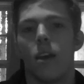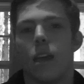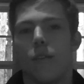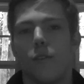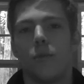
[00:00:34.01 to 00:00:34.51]

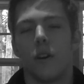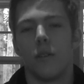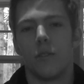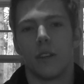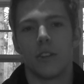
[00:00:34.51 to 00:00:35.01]
If you
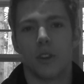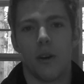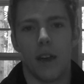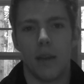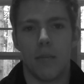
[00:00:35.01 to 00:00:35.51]
don't, you can just go
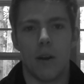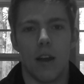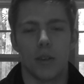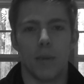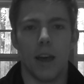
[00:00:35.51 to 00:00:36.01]
ahead and
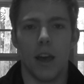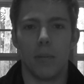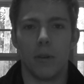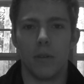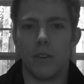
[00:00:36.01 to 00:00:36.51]
browse my
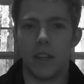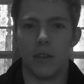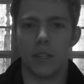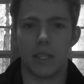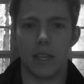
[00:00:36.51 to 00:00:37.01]
uploaded
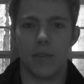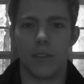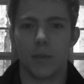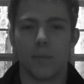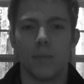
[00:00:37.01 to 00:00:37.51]
videos and see if
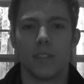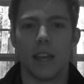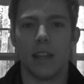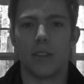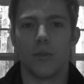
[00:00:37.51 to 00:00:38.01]
this
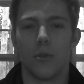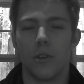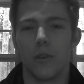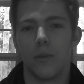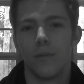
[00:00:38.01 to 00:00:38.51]
site is for
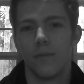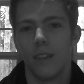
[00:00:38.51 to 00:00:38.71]
you.